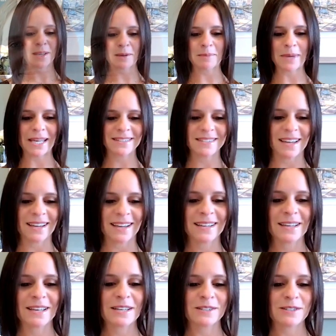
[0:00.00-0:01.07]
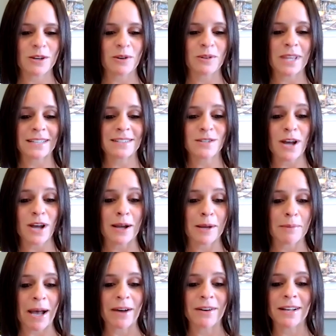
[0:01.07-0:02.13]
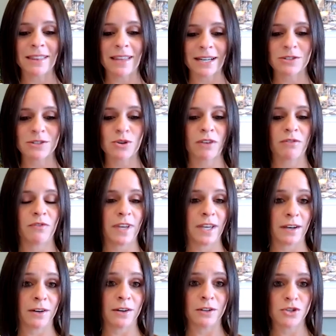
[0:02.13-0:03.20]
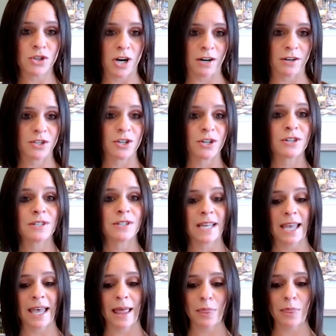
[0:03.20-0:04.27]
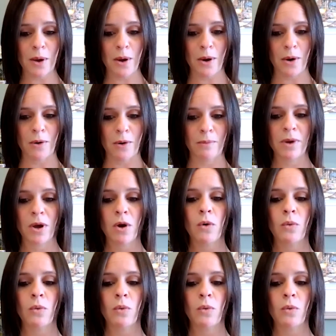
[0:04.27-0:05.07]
Amazing. So let's talk about electric vehicle chargers at the home.